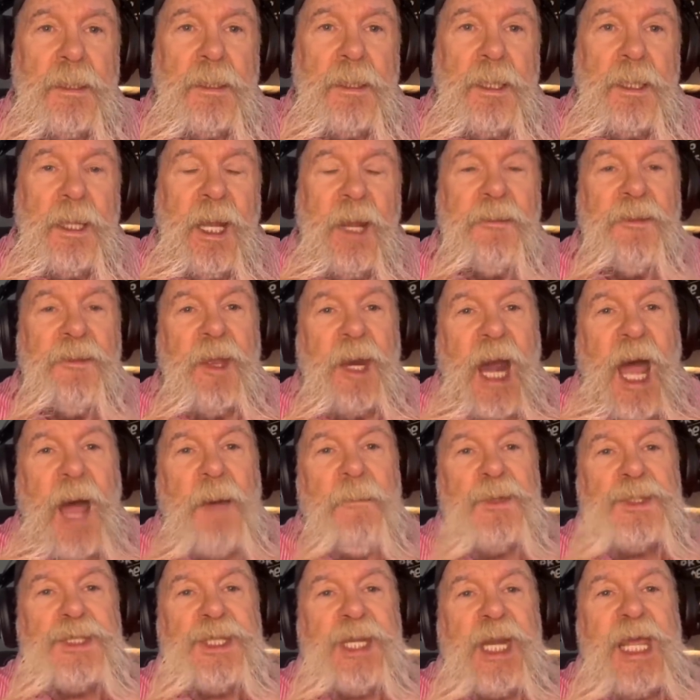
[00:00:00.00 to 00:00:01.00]
And then I
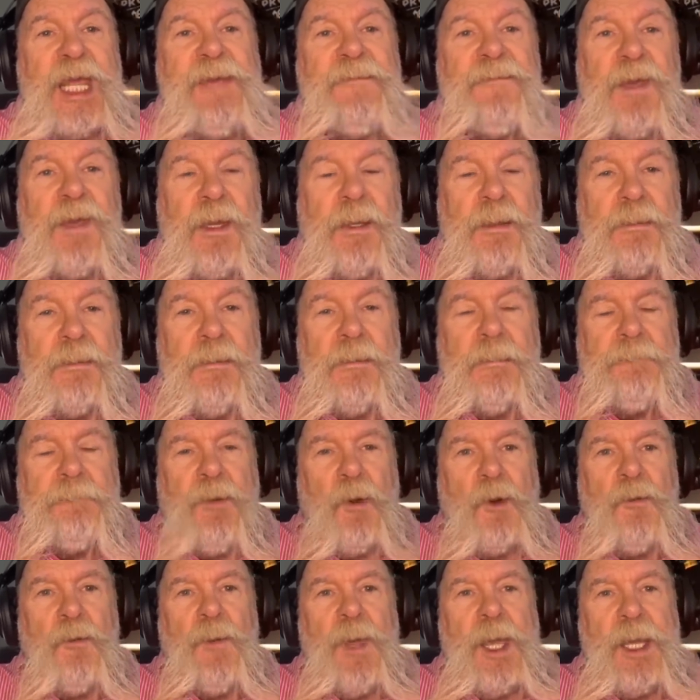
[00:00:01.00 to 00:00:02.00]
was leaving
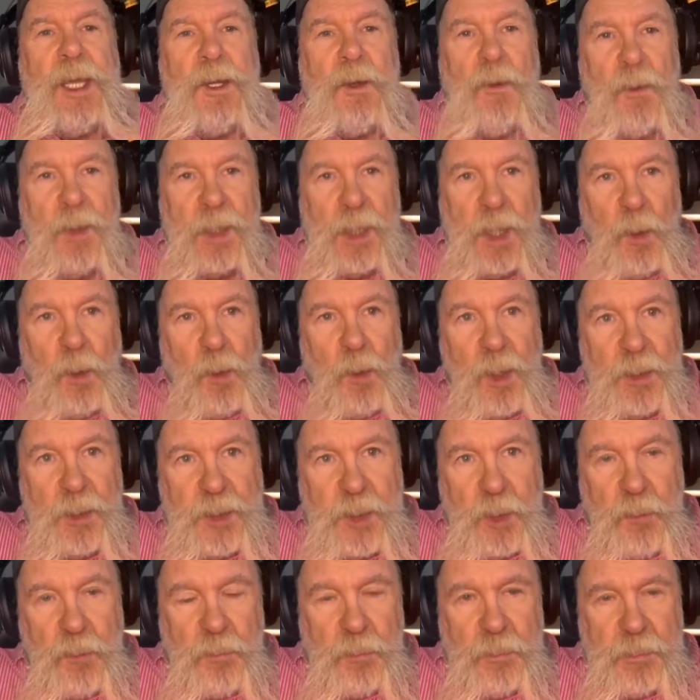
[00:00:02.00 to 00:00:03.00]
Puerto Rico and going
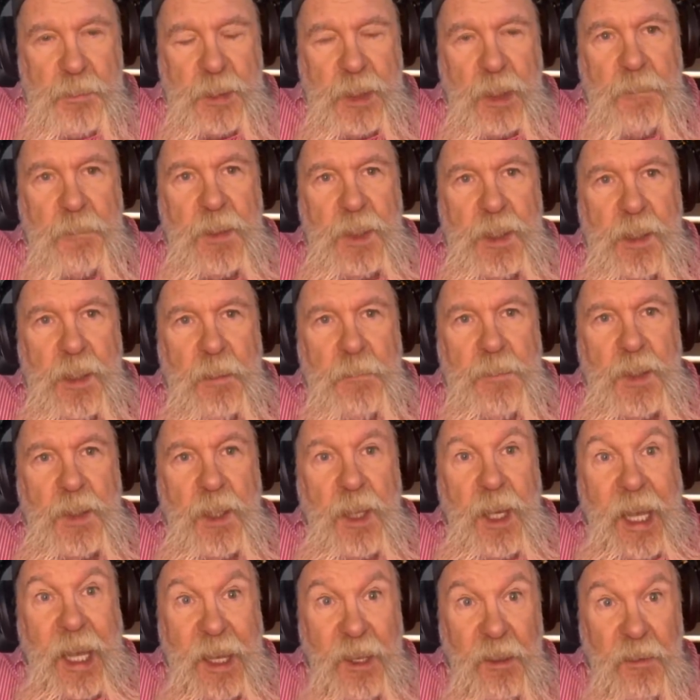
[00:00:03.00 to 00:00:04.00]
to
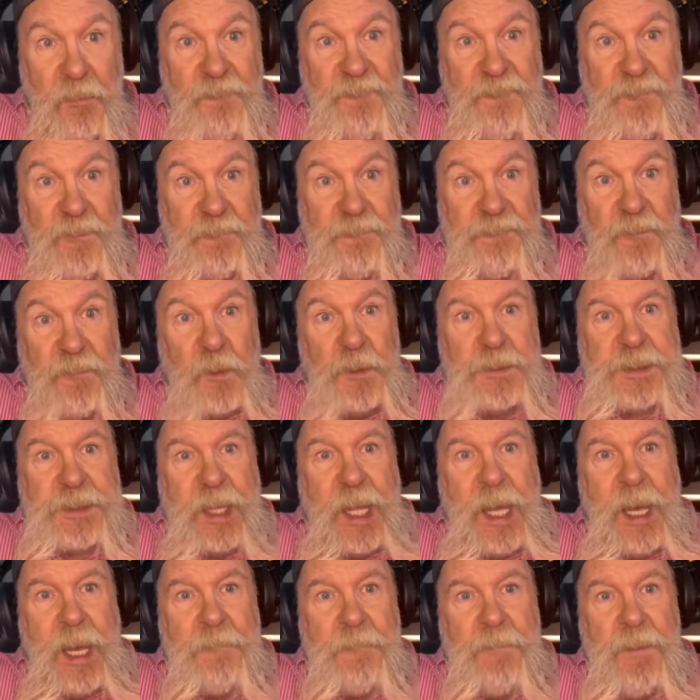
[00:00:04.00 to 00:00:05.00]
WWF first
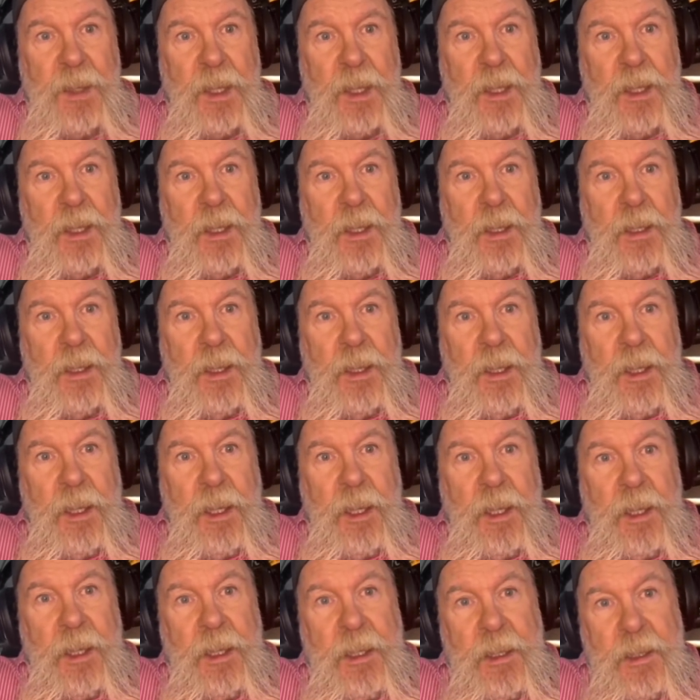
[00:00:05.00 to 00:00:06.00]
time.
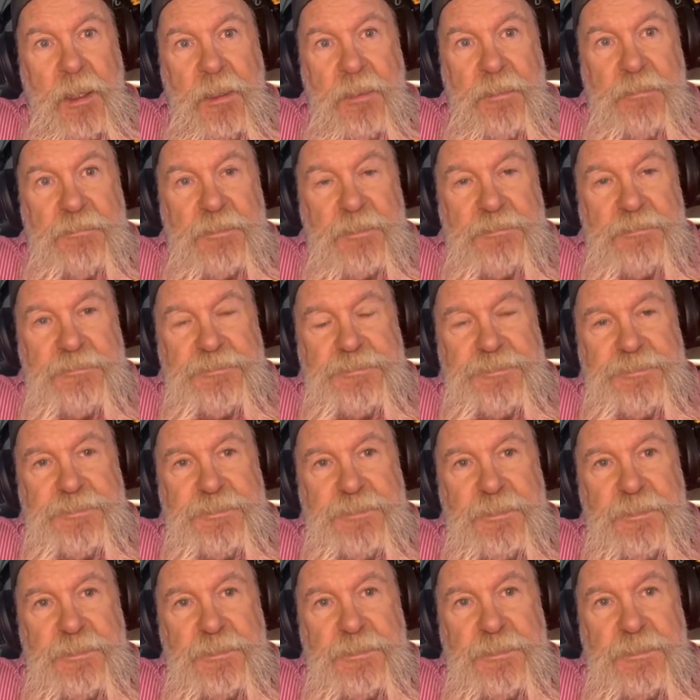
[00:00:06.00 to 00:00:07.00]
And
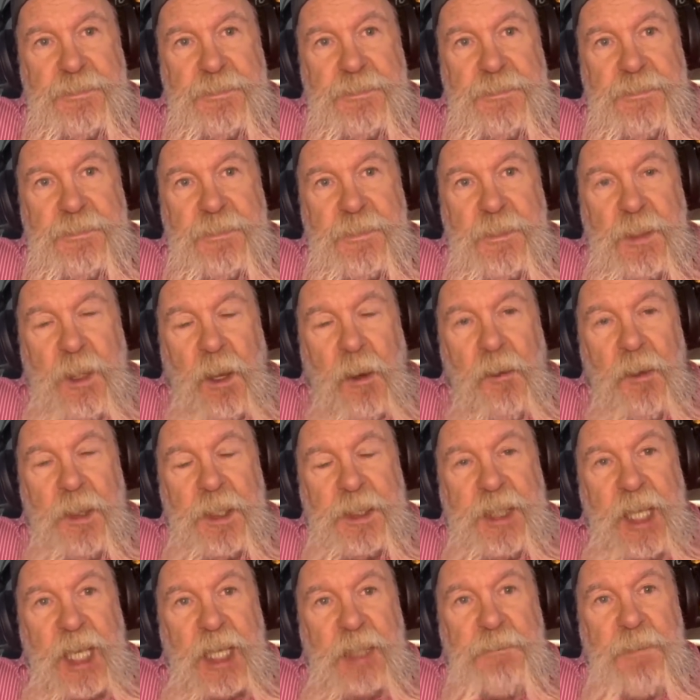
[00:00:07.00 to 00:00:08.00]

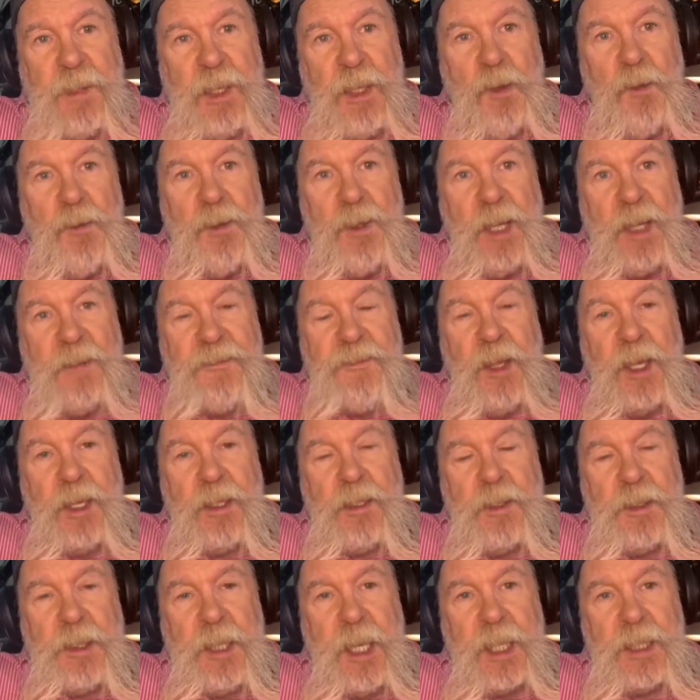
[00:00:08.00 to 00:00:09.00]
Carlos asked me who did I think
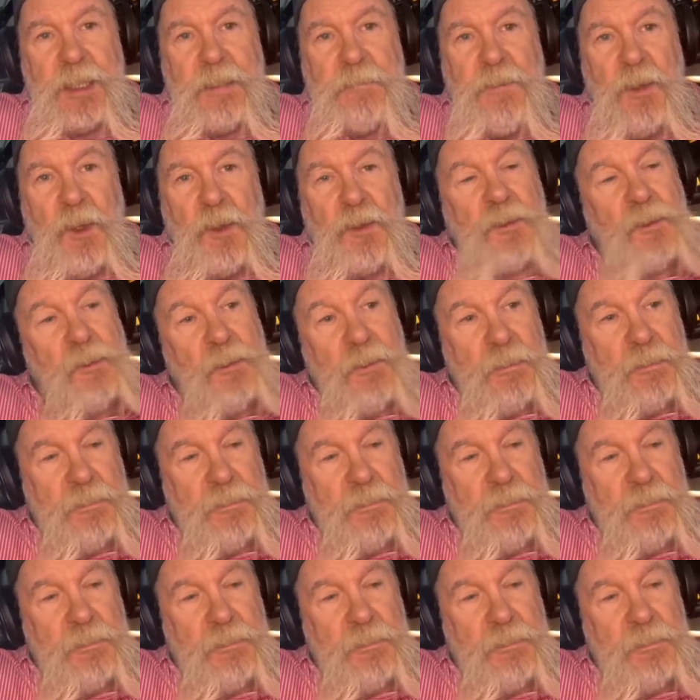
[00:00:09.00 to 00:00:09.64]
could take the booker.